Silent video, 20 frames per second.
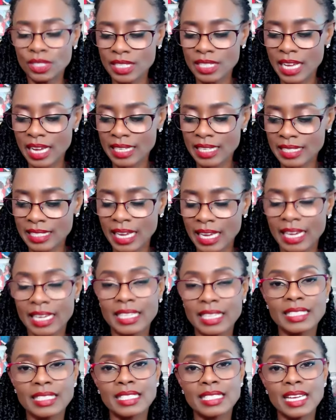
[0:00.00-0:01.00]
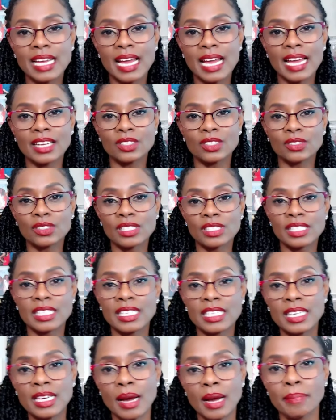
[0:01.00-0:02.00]
to that site and you'll
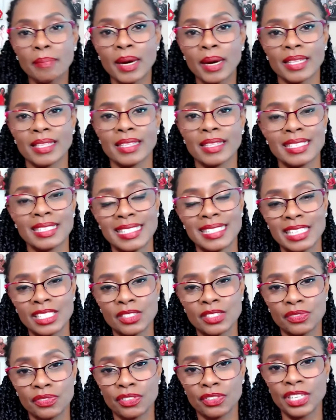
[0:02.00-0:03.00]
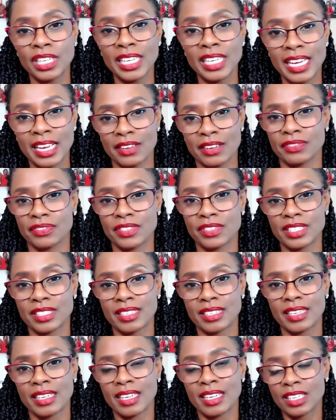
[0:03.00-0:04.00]
see a button that says free gift.
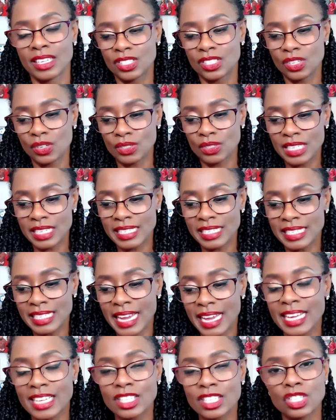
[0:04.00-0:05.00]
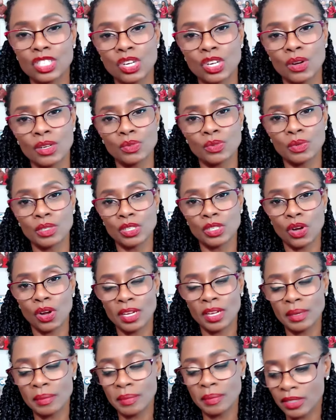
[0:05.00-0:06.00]
So today's show, as we're
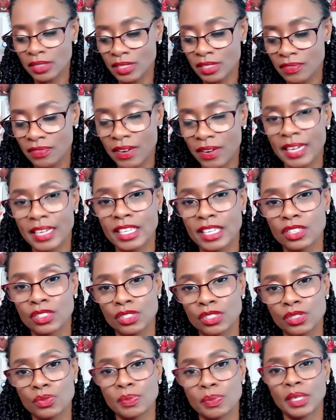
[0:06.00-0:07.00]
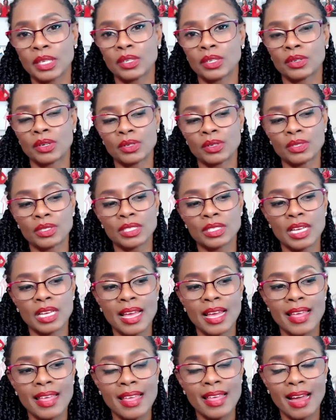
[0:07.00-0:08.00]
talking about defining your superheroes,
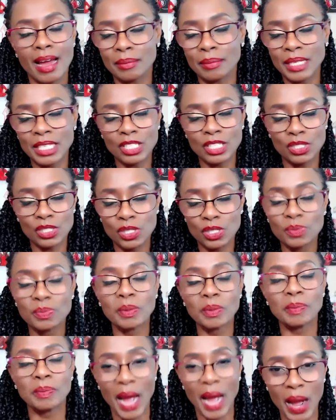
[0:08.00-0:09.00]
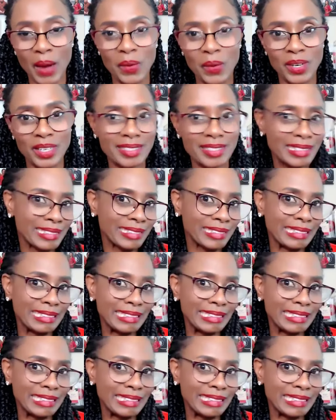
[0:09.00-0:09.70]
defining your superpowers.